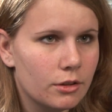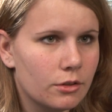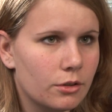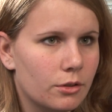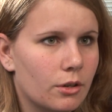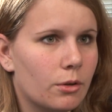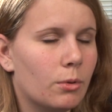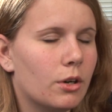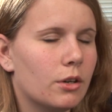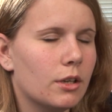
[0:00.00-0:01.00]
through her
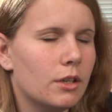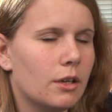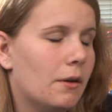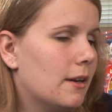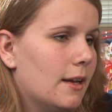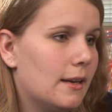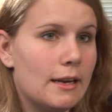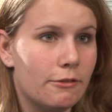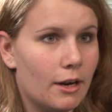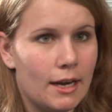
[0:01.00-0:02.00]
work, you know, I had
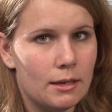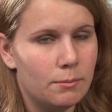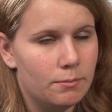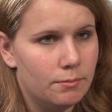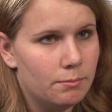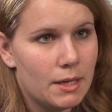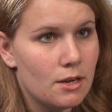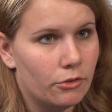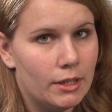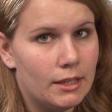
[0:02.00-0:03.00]
never had to be
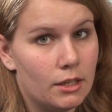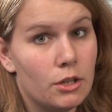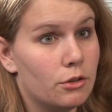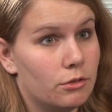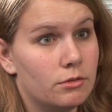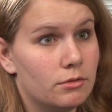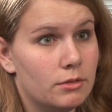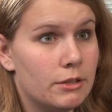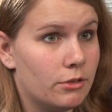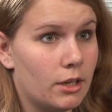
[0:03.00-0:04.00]
on any other
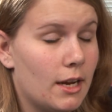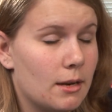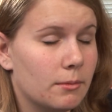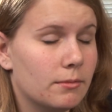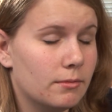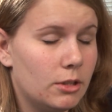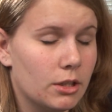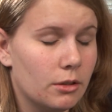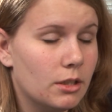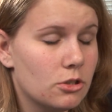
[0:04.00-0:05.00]
different kind of, you
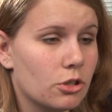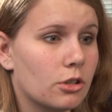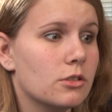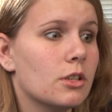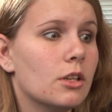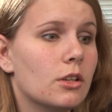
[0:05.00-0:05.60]
know, insurance.